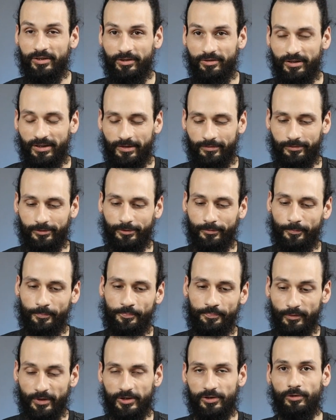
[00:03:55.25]
year and a half ago.
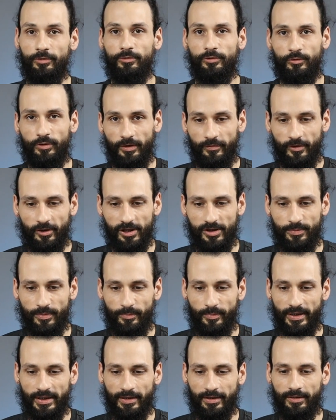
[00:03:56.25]
Anyway, so 12 cards per
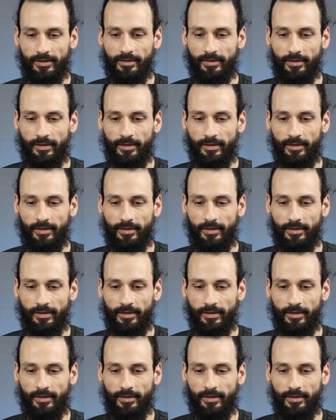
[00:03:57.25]
pack.